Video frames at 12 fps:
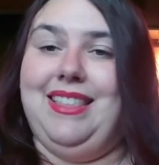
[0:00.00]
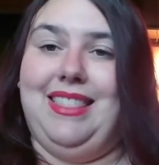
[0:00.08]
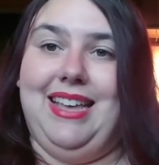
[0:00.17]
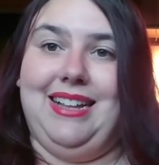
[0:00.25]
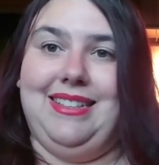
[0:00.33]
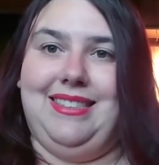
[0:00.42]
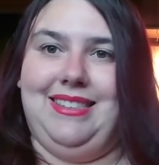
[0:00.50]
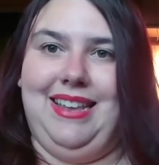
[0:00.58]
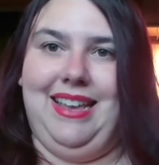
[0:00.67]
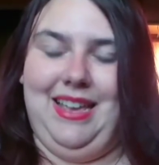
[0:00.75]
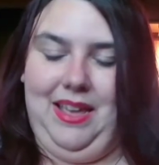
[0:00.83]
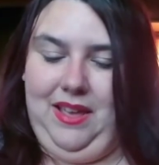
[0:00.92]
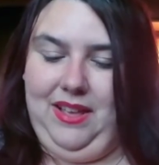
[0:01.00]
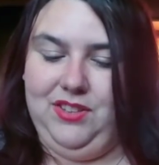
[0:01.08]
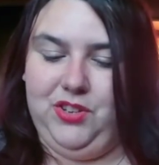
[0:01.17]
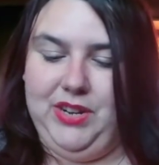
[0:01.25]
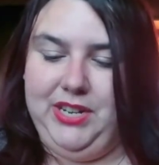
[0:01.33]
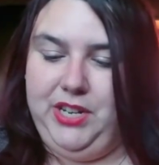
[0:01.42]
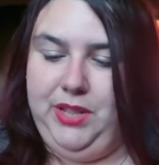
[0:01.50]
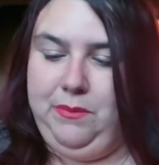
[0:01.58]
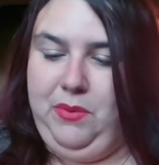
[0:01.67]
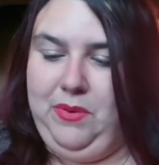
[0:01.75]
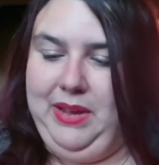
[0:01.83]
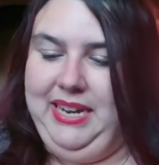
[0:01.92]
that's Straight to the
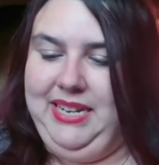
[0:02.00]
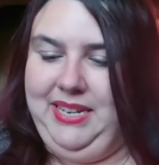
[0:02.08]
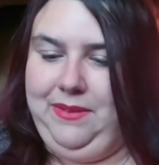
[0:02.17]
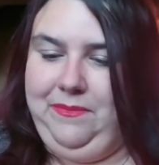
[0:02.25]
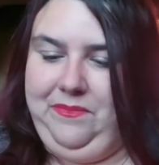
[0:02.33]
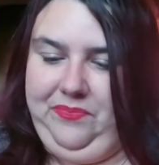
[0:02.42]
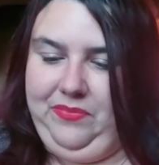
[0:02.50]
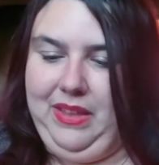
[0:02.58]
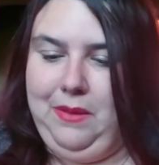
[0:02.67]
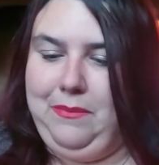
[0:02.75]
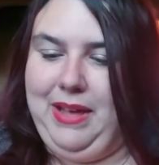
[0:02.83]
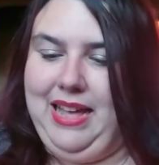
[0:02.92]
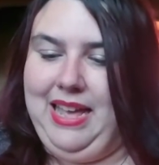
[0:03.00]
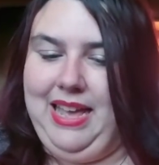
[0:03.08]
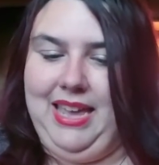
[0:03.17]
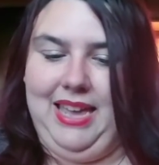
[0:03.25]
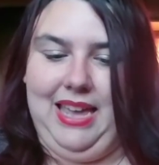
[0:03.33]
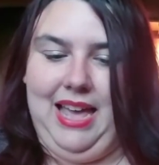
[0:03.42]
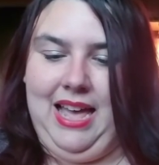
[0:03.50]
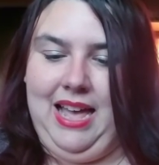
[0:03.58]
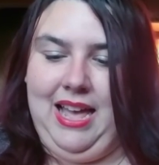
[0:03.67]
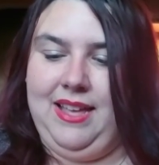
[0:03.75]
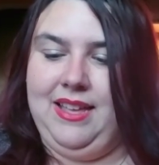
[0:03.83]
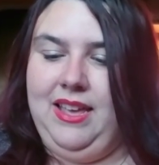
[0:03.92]
Point
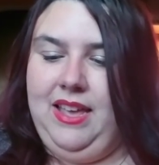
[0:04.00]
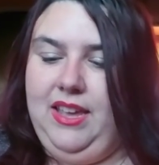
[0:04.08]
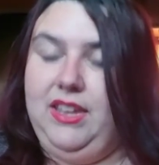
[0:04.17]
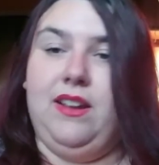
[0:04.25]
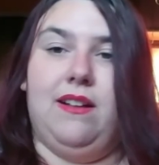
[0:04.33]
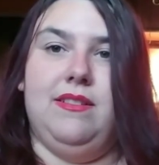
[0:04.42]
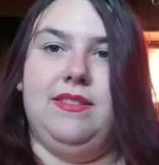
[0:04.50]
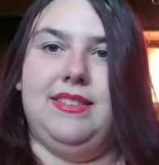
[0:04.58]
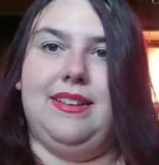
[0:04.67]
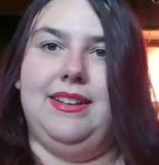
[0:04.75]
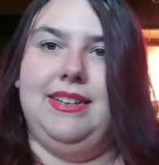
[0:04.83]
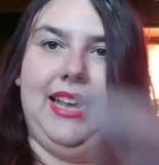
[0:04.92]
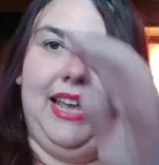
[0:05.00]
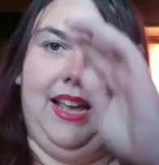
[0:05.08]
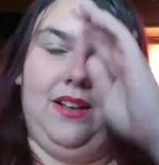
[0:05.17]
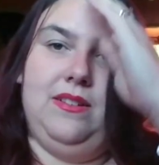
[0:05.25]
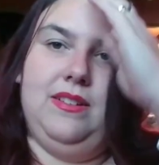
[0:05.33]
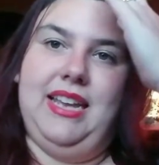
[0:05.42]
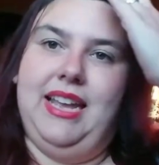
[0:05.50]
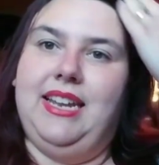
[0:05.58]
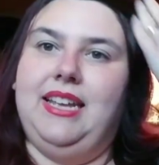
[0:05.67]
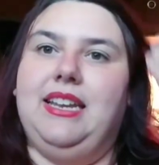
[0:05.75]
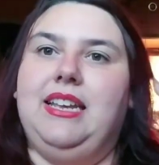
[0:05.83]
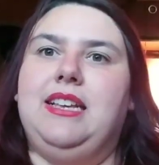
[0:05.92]
by Yarns Untangled, and
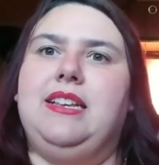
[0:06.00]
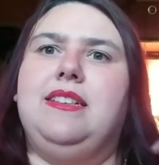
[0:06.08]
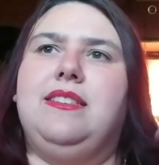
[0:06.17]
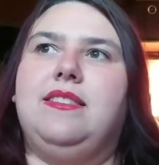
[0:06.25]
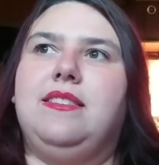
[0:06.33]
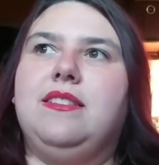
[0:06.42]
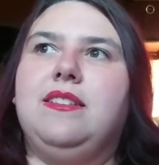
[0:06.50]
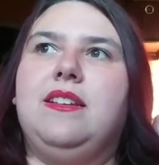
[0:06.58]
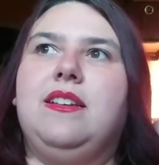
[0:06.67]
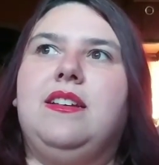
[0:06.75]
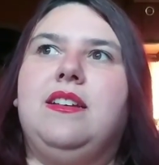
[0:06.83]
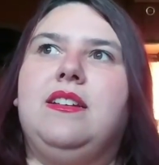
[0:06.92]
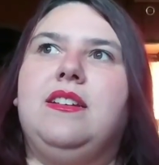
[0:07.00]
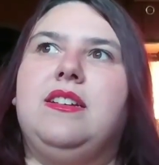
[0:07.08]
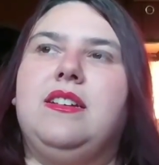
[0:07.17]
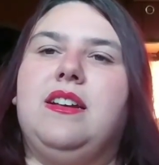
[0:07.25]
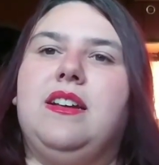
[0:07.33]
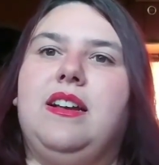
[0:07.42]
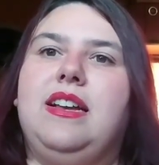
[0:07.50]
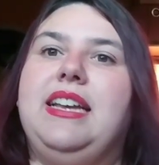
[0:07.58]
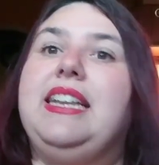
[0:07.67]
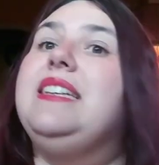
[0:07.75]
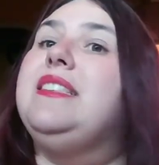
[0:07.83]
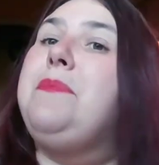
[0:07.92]
it is
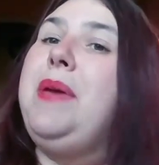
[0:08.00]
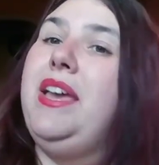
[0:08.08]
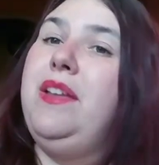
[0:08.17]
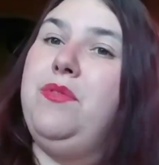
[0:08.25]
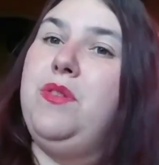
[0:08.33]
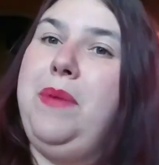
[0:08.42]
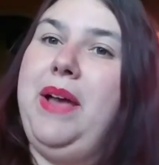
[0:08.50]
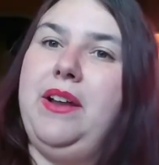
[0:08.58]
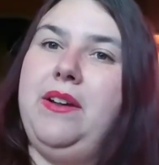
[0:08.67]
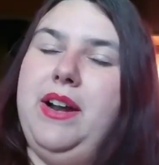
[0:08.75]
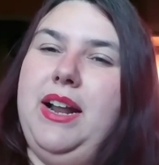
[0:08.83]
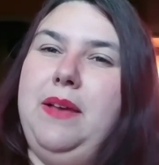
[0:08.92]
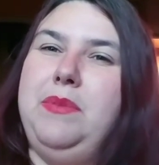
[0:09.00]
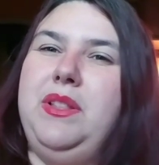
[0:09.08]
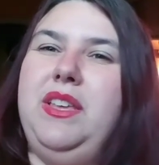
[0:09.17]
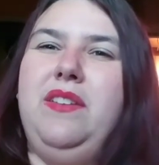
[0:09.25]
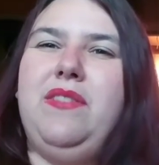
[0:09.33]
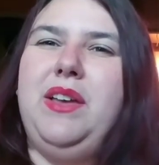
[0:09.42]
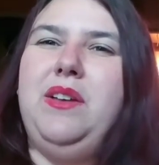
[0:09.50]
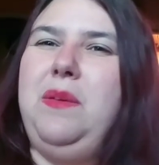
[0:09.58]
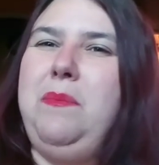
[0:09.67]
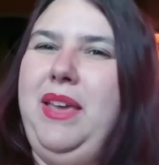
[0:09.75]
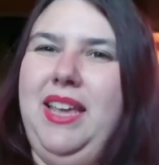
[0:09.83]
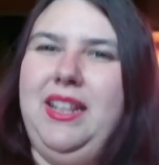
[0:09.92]
a paid for pattern. I believe I
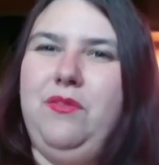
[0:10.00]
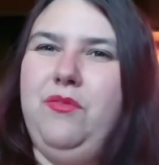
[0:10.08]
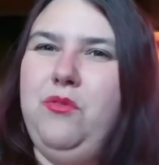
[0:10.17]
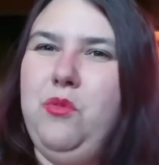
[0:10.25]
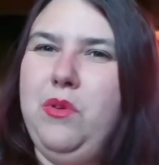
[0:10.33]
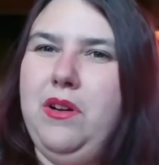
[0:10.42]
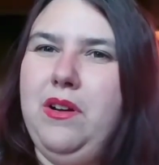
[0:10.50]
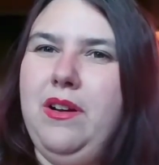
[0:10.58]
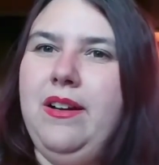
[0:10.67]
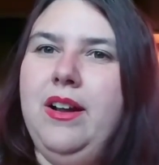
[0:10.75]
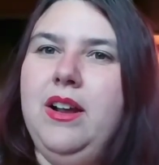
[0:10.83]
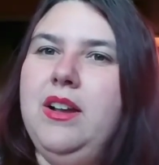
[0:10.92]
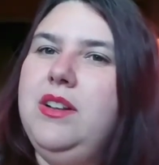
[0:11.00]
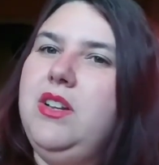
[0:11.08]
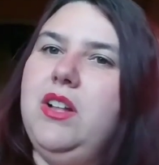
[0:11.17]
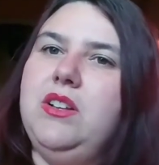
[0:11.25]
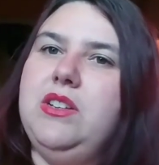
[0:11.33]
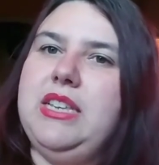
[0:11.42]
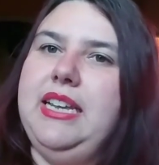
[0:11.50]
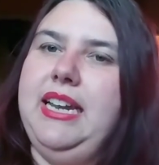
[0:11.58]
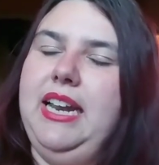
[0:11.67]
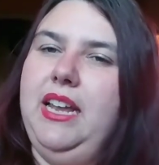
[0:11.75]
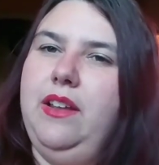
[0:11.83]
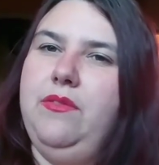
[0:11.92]
only paid $4
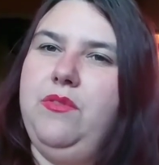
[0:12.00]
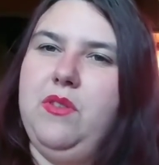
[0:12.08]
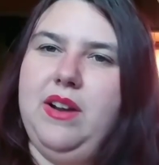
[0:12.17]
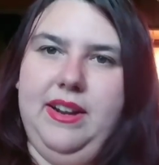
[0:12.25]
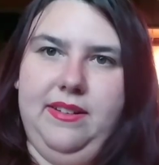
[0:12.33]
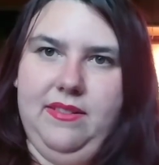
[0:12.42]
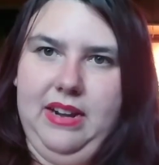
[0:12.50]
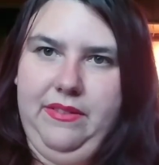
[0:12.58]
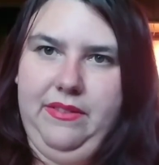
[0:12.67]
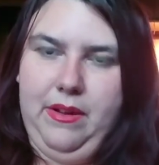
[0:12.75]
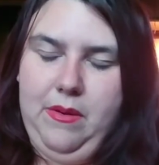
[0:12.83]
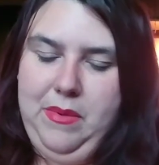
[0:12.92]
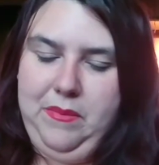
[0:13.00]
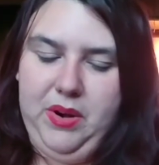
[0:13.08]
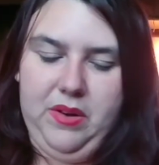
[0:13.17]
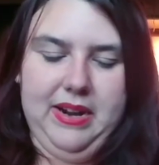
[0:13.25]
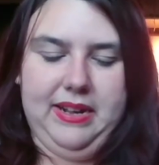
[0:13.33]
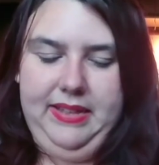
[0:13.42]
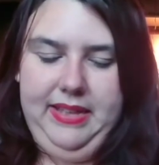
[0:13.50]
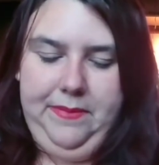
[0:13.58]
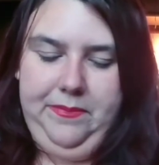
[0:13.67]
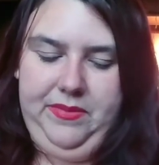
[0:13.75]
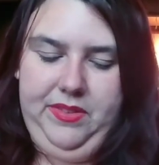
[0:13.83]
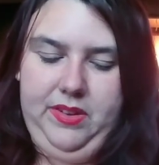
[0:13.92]
Canadian for it, if I remember correctly.
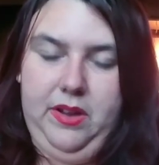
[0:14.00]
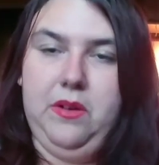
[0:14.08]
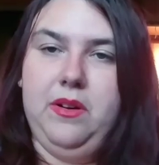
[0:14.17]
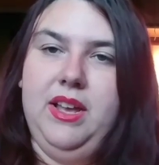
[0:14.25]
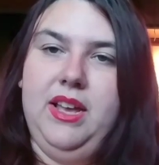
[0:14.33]
So